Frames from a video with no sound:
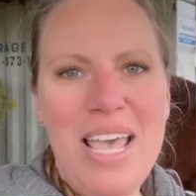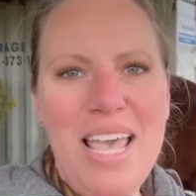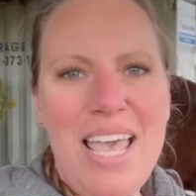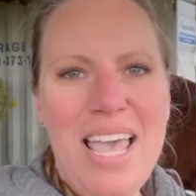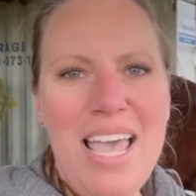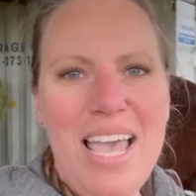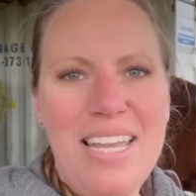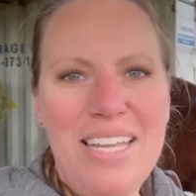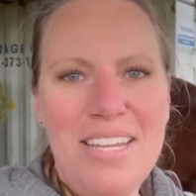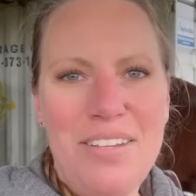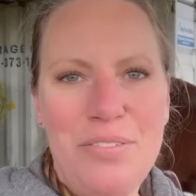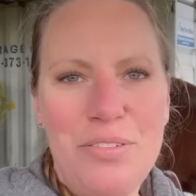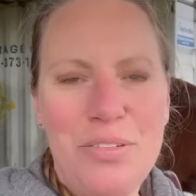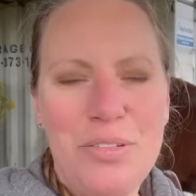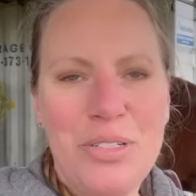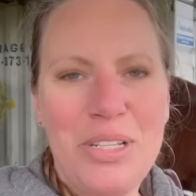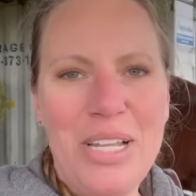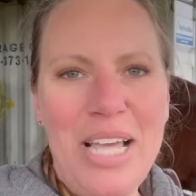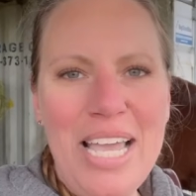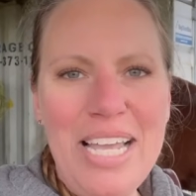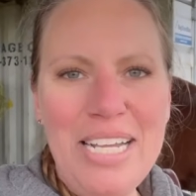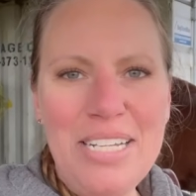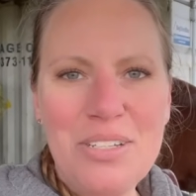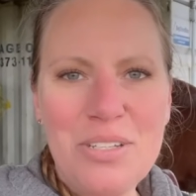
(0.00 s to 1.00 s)
And if you'd
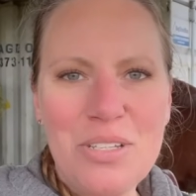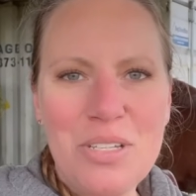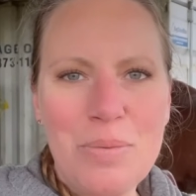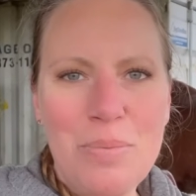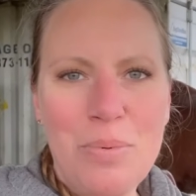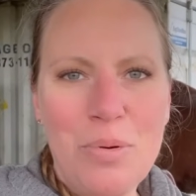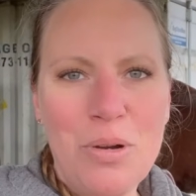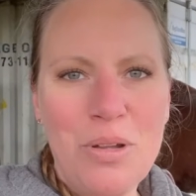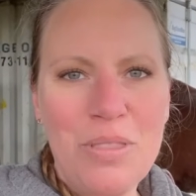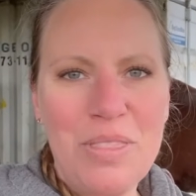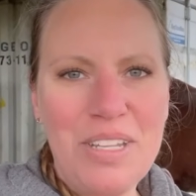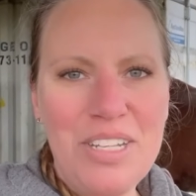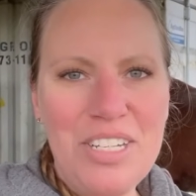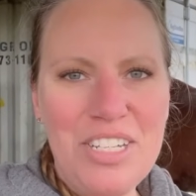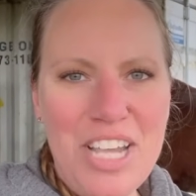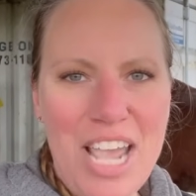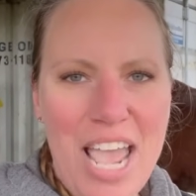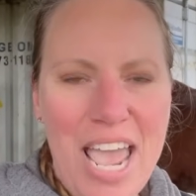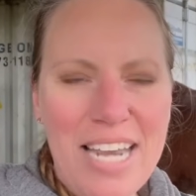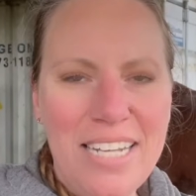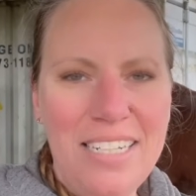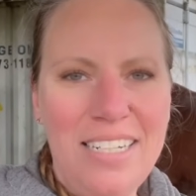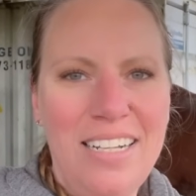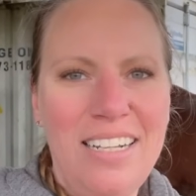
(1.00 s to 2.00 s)
like to support the
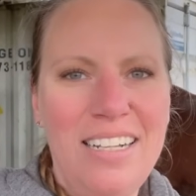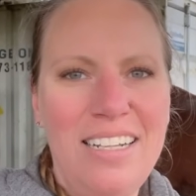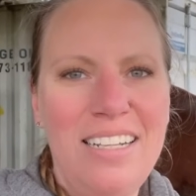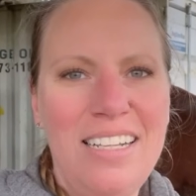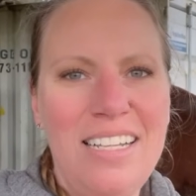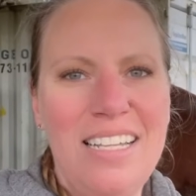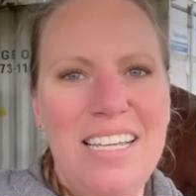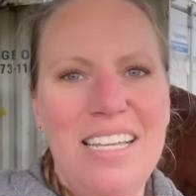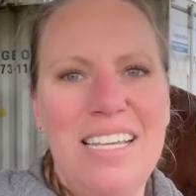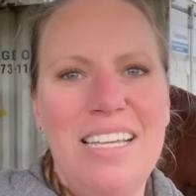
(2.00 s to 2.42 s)
channel,